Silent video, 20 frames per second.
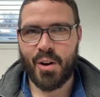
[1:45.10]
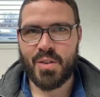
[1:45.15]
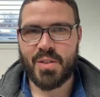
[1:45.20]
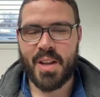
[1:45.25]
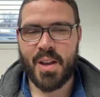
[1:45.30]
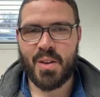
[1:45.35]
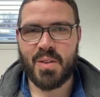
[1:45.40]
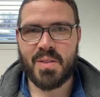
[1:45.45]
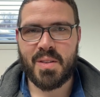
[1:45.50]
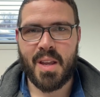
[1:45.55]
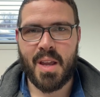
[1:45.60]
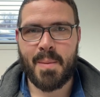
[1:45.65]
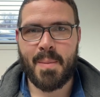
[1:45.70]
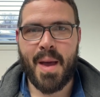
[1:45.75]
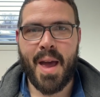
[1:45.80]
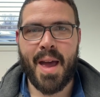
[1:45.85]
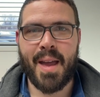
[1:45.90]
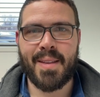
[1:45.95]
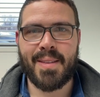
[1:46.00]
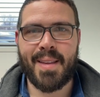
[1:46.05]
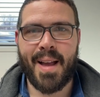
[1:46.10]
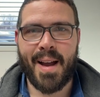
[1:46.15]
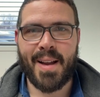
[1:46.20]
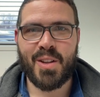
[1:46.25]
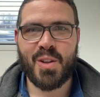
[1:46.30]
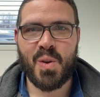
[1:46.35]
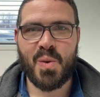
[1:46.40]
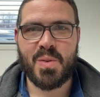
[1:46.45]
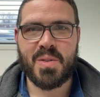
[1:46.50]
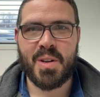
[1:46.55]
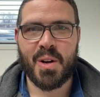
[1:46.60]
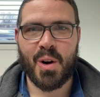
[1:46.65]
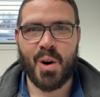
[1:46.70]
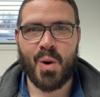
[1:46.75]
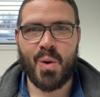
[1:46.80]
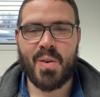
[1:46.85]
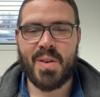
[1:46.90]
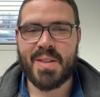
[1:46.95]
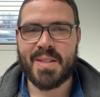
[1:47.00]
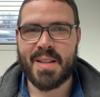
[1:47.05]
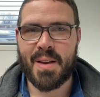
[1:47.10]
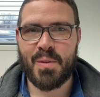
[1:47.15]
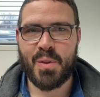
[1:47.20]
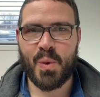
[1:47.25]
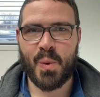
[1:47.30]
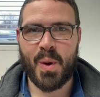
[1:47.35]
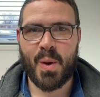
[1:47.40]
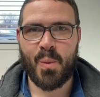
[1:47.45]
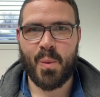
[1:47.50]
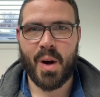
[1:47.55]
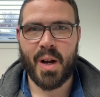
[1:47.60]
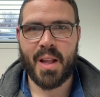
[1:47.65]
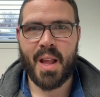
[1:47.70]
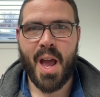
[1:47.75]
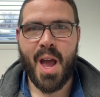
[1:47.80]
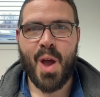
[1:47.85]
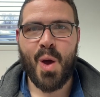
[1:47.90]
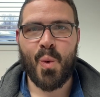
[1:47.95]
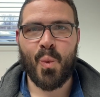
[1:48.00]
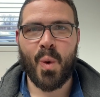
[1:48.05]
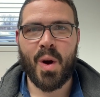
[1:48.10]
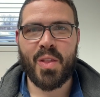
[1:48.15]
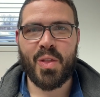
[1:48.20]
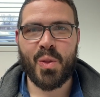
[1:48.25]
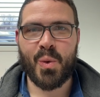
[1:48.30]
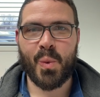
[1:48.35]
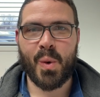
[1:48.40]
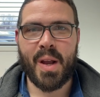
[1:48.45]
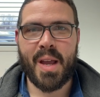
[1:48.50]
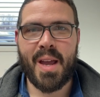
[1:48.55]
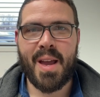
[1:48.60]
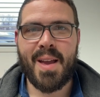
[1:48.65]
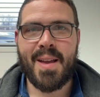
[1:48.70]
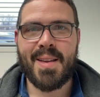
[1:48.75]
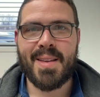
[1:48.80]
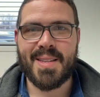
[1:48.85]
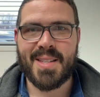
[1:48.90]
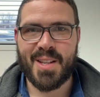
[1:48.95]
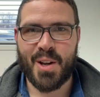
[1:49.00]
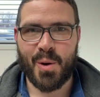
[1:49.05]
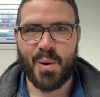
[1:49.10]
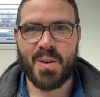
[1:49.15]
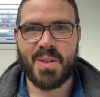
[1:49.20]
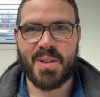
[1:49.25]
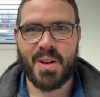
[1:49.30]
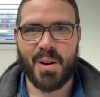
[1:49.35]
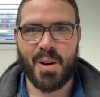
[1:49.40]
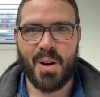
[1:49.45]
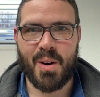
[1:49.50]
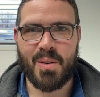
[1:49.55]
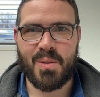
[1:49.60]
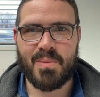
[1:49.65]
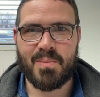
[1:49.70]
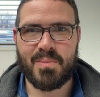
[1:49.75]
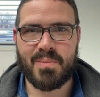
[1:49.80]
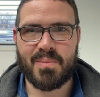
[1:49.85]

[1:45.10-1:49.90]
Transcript: our sales team at 920 731 1300.